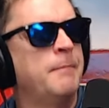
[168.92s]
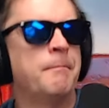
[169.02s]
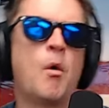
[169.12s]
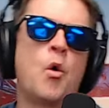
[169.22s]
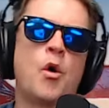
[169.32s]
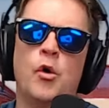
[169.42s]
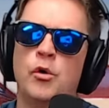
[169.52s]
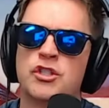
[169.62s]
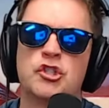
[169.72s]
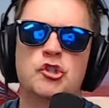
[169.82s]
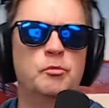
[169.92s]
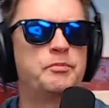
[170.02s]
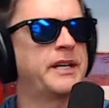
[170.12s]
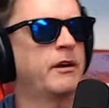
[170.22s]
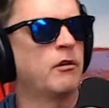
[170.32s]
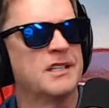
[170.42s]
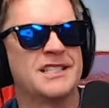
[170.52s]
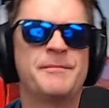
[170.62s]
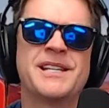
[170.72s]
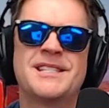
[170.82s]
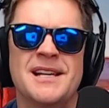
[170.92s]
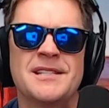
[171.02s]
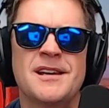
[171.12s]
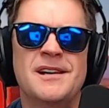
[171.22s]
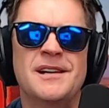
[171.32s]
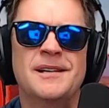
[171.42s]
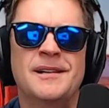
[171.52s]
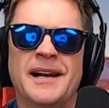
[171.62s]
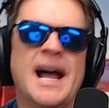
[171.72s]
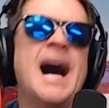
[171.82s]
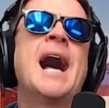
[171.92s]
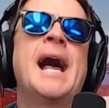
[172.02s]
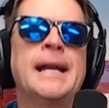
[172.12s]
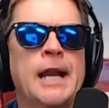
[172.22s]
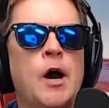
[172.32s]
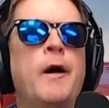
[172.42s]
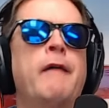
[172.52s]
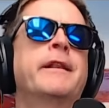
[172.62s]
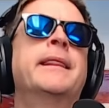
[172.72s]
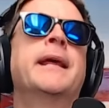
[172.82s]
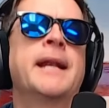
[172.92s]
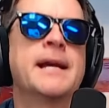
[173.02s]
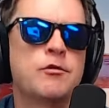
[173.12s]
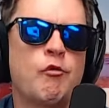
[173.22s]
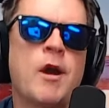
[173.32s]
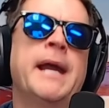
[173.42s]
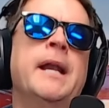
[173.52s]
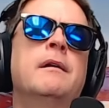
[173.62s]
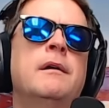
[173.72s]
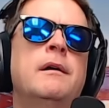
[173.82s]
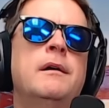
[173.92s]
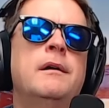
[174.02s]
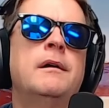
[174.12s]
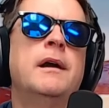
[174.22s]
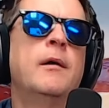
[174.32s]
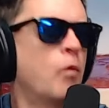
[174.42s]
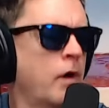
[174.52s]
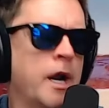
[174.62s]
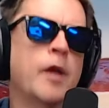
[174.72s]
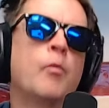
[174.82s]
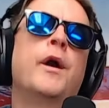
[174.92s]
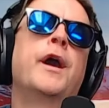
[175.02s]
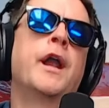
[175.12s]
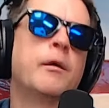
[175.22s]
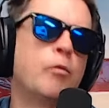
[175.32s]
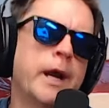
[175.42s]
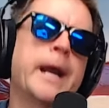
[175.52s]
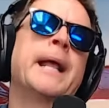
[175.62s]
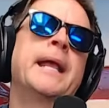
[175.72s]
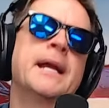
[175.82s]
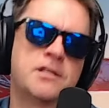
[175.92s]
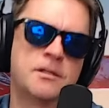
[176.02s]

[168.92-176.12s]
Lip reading: a moral superhero. Does that make sense? Like I know everything that's right. And we're gonna